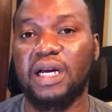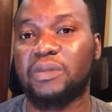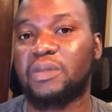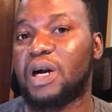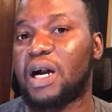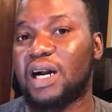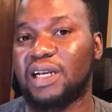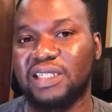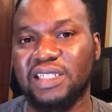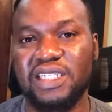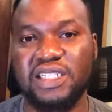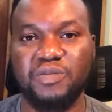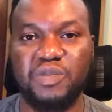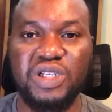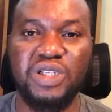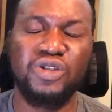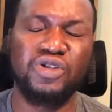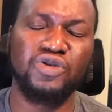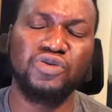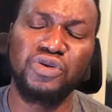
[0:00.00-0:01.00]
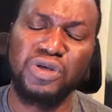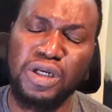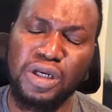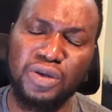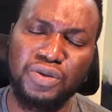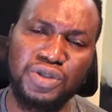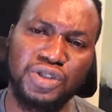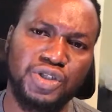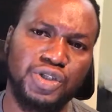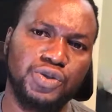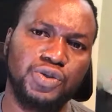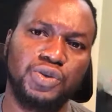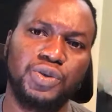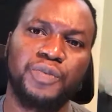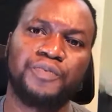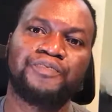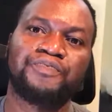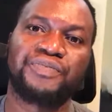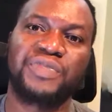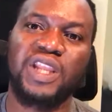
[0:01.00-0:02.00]
artist being too close to
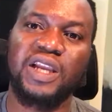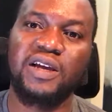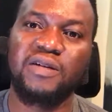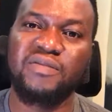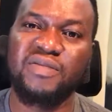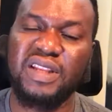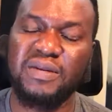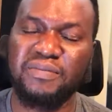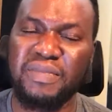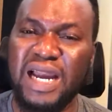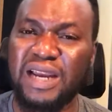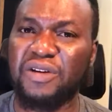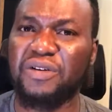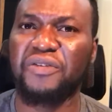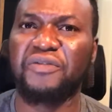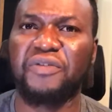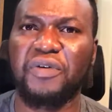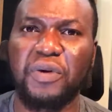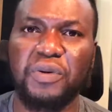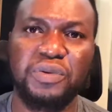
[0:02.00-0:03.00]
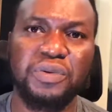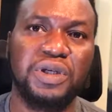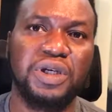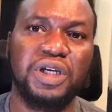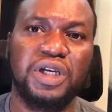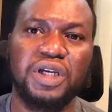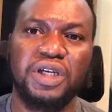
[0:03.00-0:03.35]
the microphone.